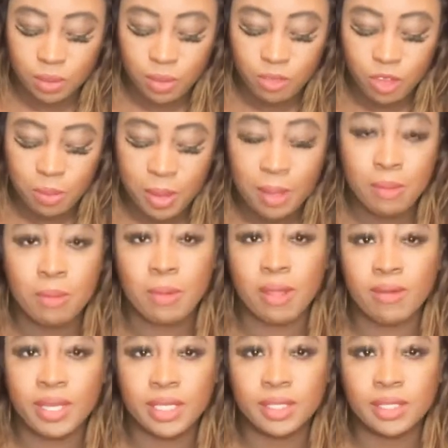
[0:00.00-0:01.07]
may be
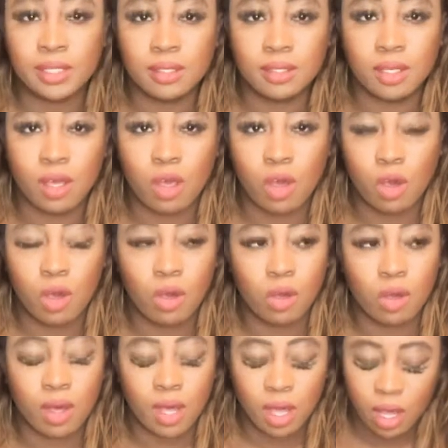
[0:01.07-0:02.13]
married,
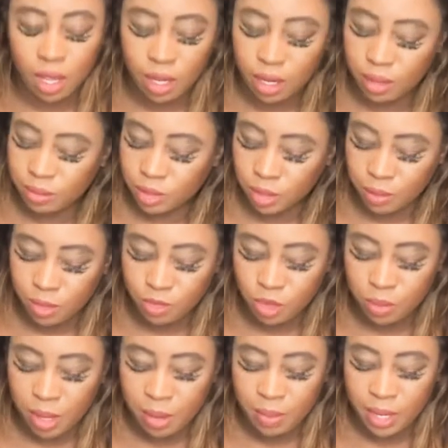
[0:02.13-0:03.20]
or some of you
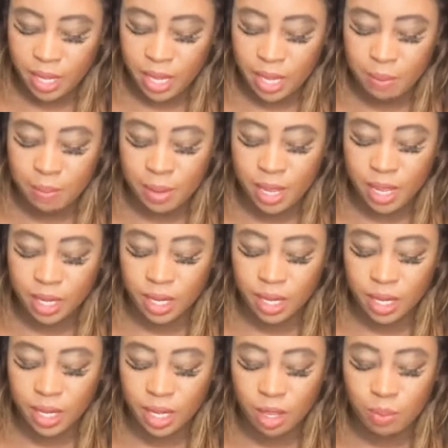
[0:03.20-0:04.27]
may be
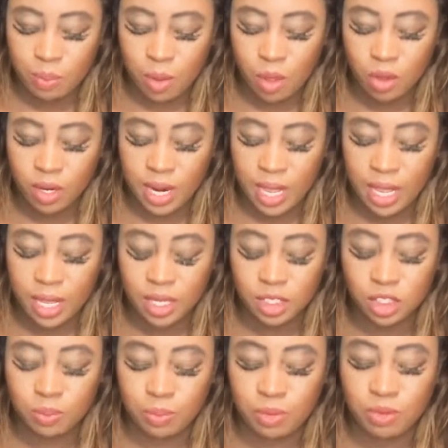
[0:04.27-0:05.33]
embarking upon a
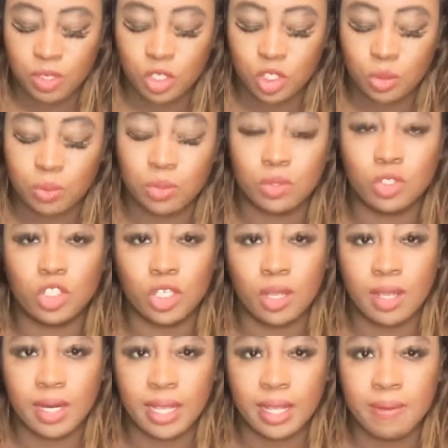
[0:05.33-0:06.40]
spiritual
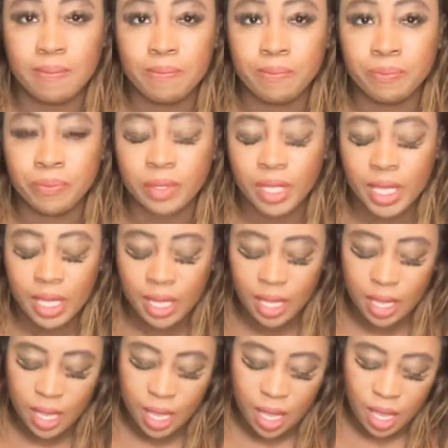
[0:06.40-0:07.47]
journey.
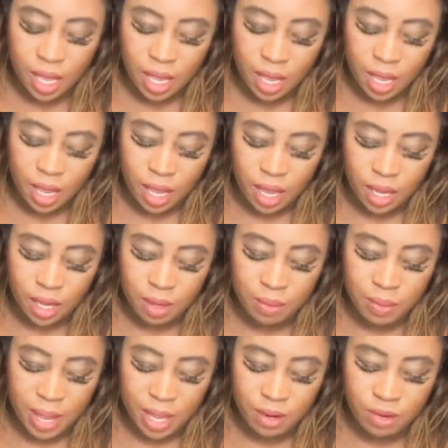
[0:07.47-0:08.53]

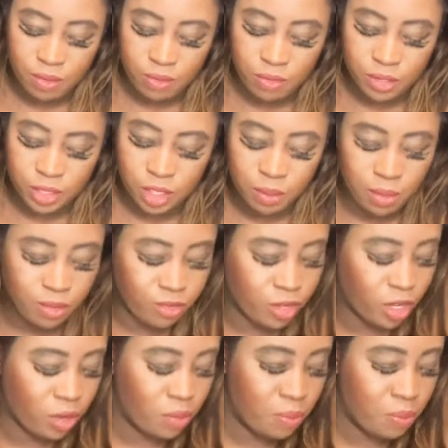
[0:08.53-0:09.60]
And for some of
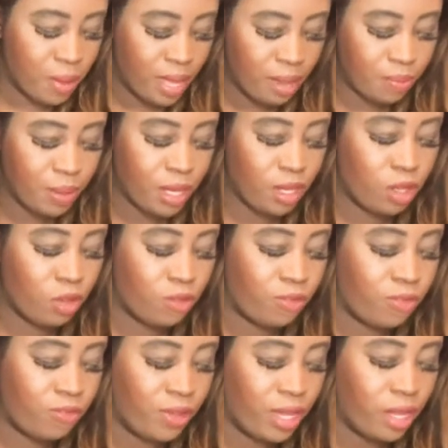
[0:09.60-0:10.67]
you, maybe you
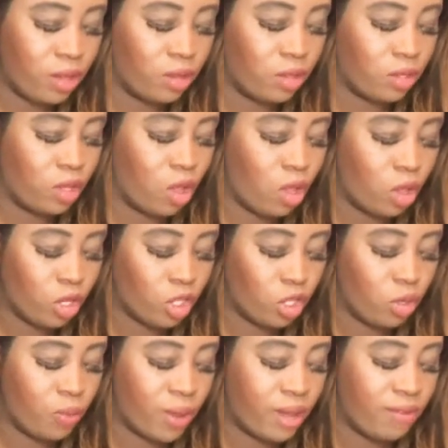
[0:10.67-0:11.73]
feel, or
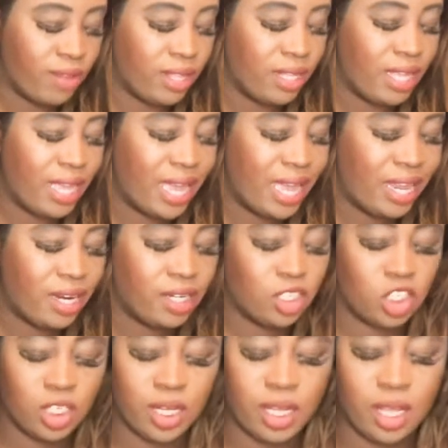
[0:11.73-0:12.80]
you are in the
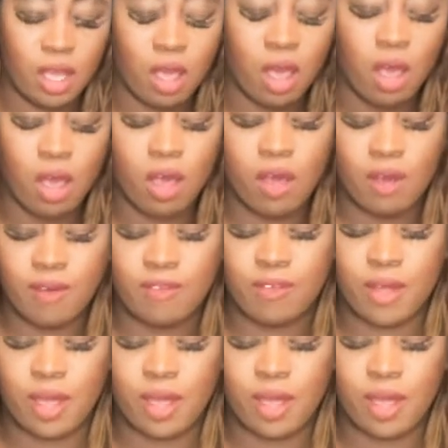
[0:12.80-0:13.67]
energy of